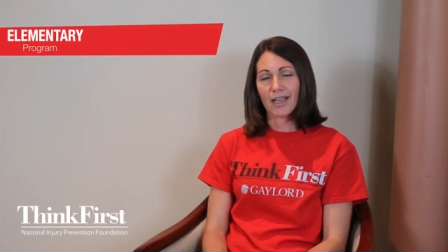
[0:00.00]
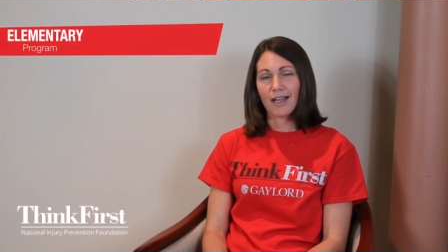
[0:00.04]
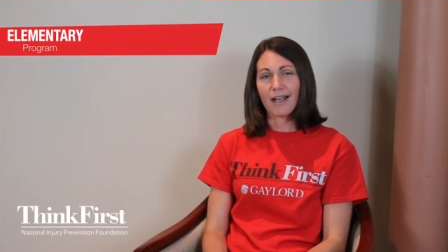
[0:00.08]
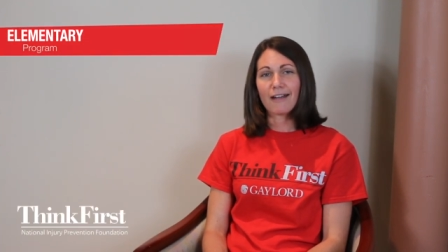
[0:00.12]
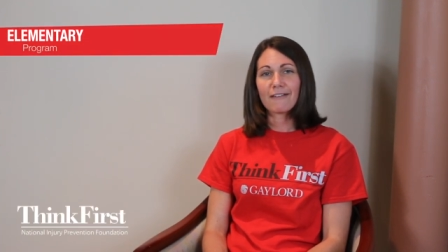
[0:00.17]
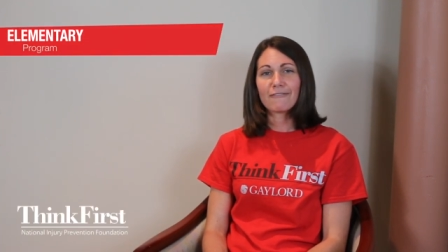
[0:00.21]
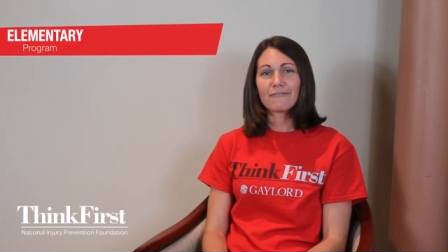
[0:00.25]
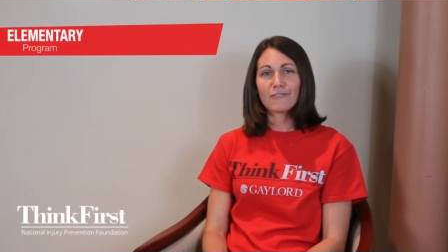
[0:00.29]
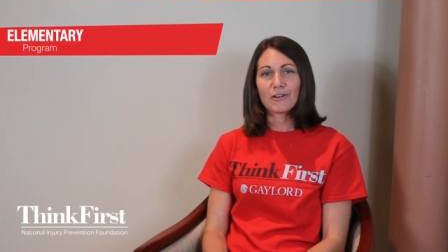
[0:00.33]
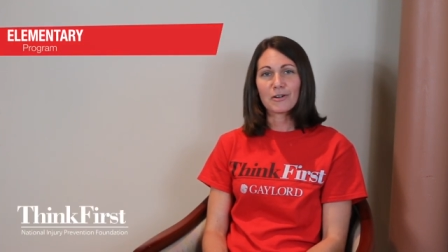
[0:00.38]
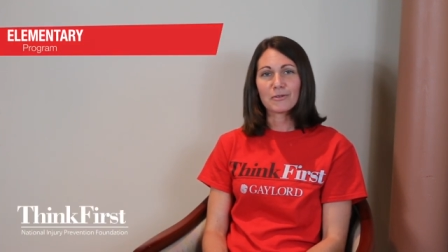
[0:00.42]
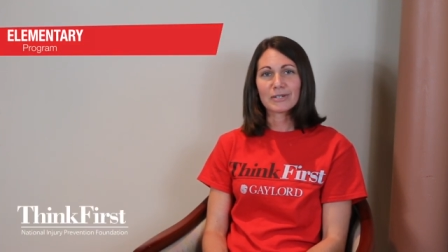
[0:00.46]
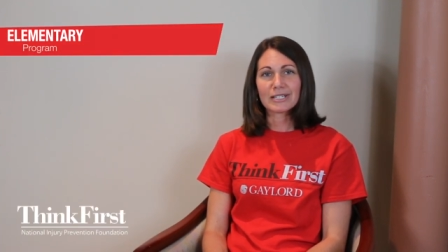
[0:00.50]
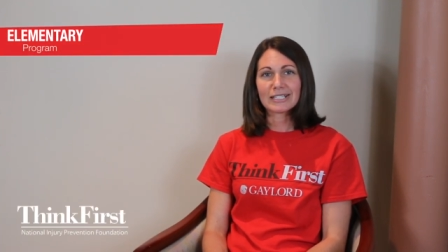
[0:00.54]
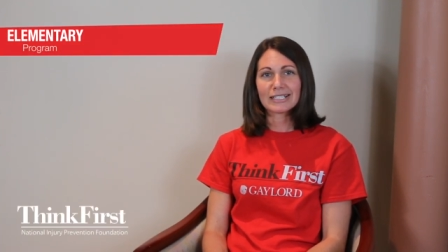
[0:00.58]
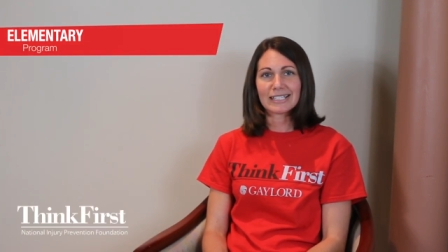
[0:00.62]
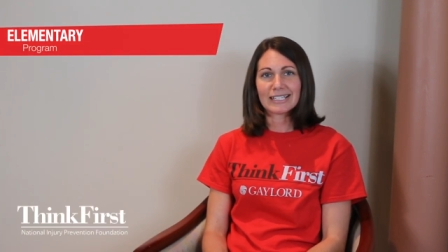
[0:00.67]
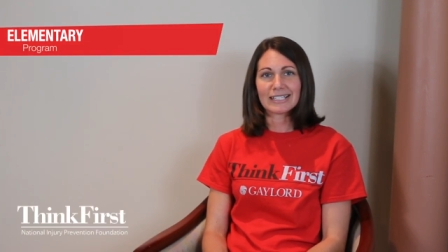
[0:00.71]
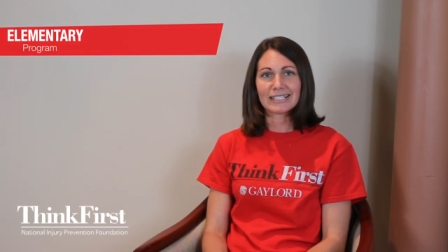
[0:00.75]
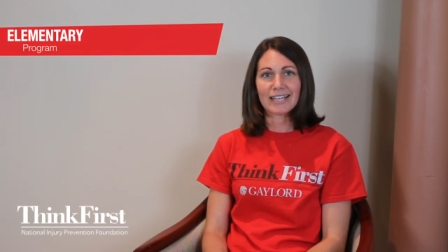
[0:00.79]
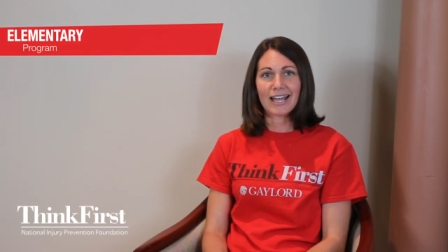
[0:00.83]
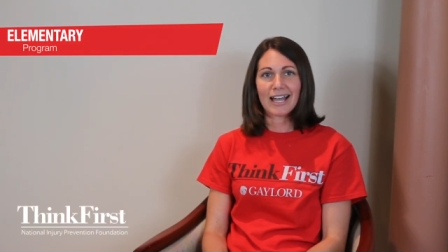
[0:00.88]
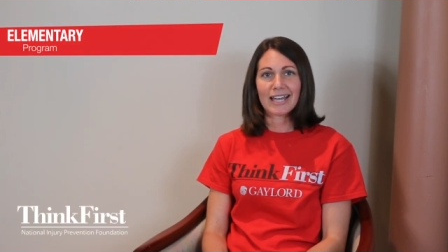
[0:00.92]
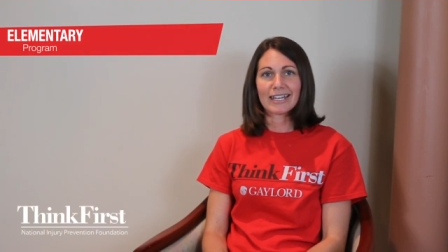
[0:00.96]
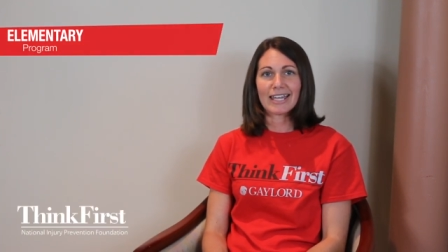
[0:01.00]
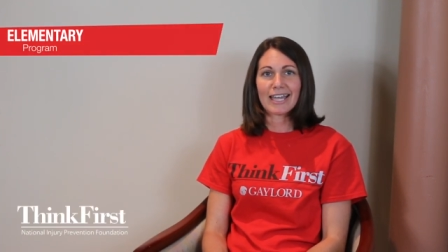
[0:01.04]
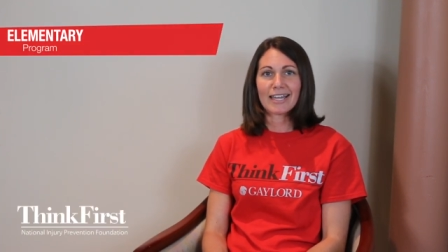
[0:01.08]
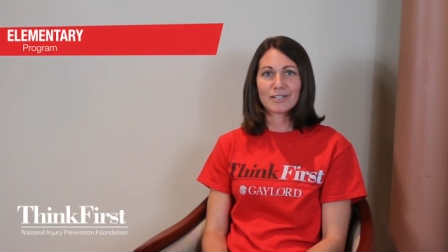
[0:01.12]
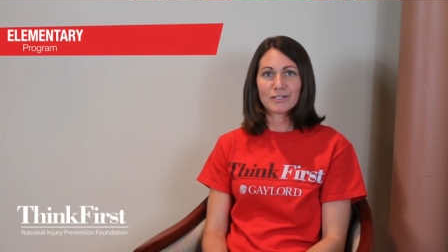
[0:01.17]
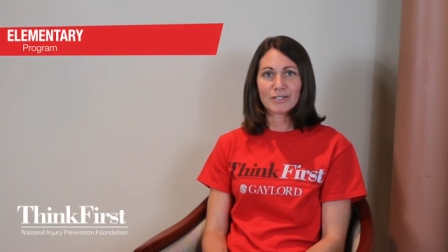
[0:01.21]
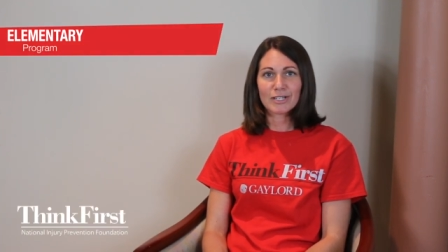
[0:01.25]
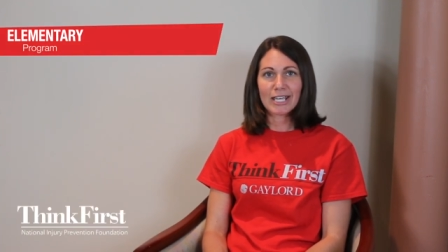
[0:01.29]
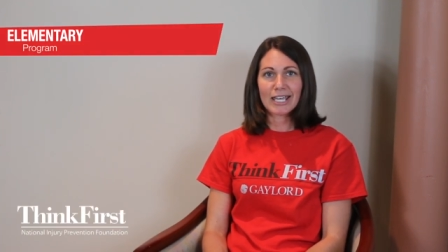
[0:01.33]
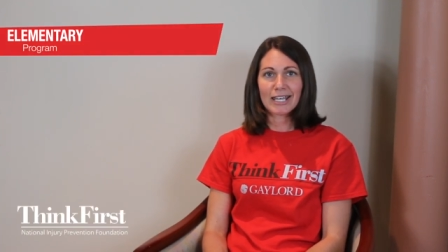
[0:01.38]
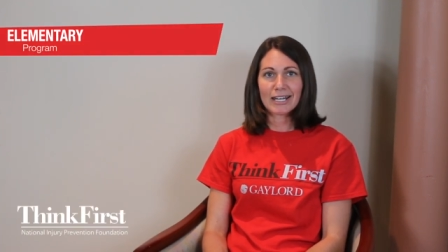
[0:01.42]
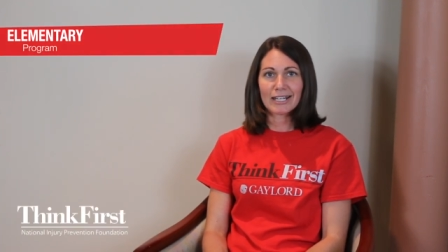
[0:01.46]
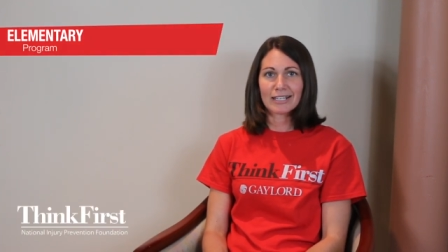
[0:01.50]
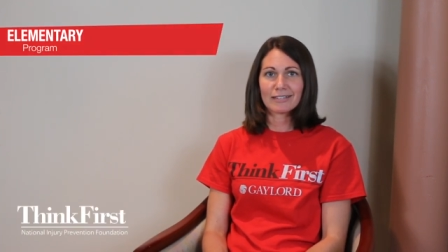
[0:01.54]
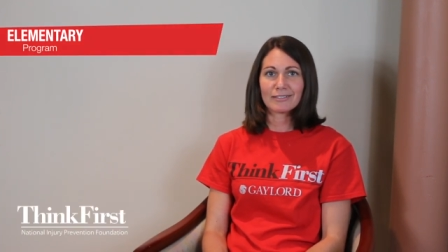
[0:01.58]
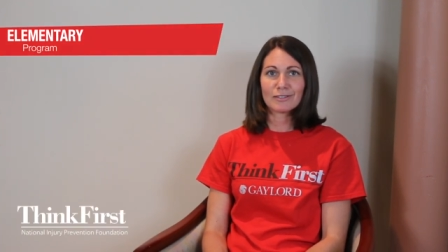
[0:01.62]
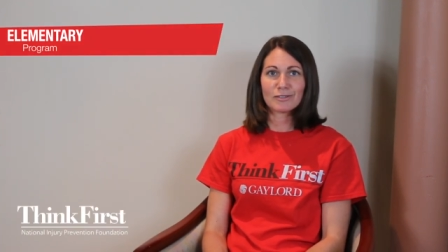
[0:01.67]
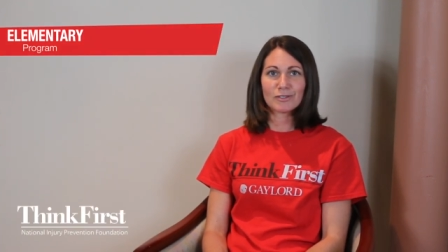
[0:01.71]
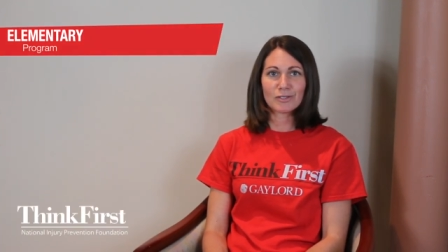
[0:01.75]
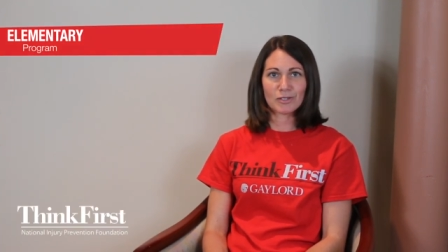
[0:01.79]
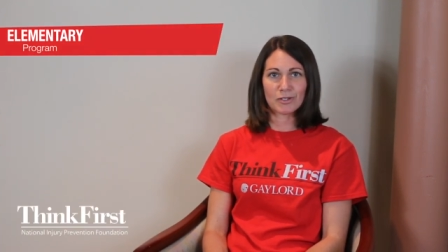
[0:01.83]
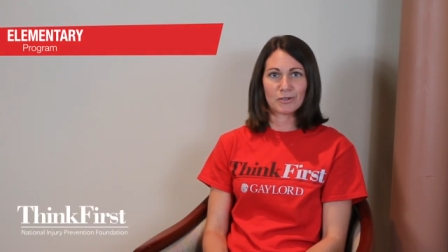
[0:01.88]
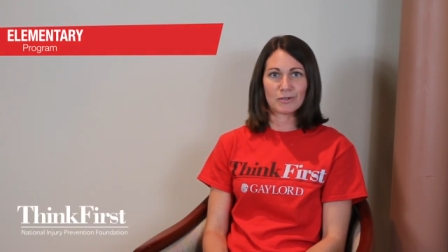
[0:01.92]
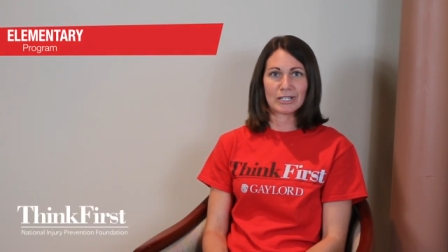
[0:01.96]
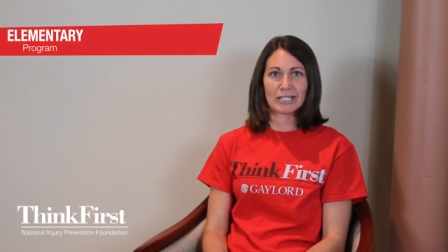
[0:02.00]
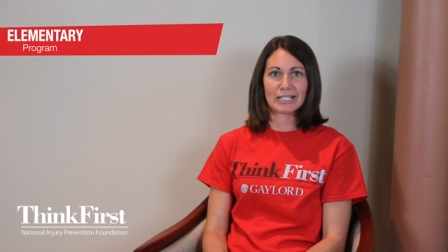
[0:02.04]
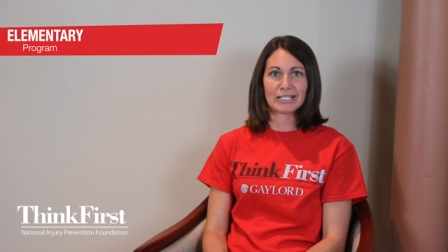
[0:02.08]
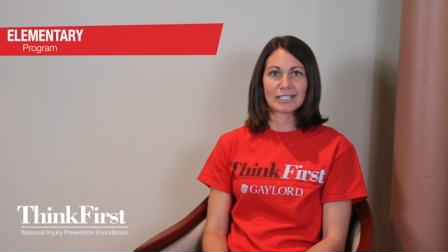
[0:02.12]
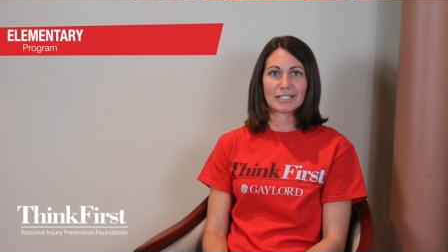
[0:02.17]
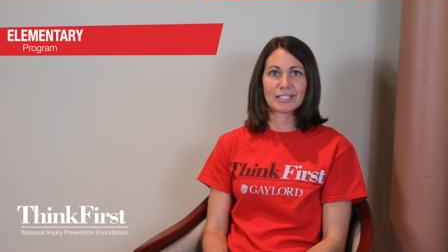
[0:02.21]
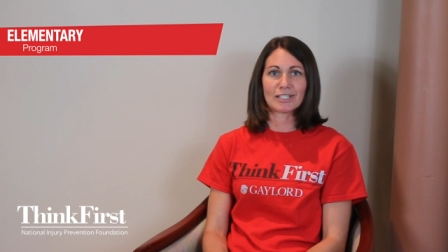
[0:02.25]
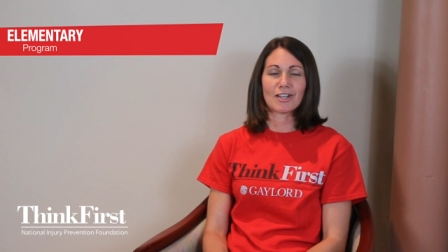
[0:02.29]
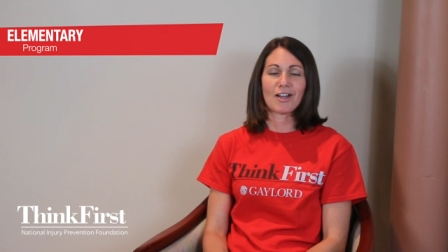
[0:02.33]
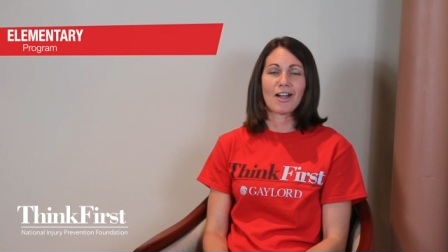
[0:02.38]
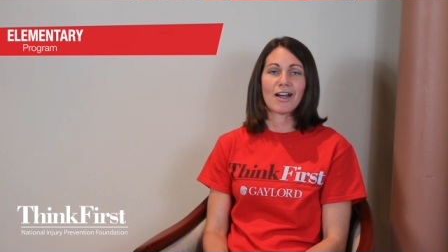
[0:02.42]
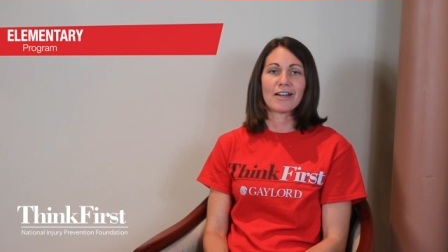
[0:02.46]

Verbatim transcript: our focus is on educating the students